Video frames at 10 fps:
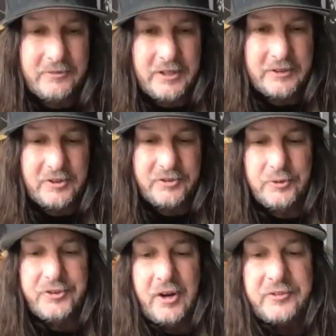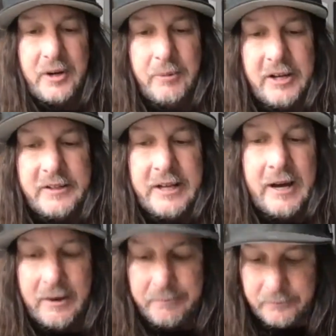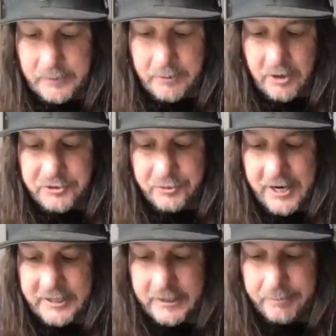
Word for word: take these new songs I'm writing now. I'm always writing.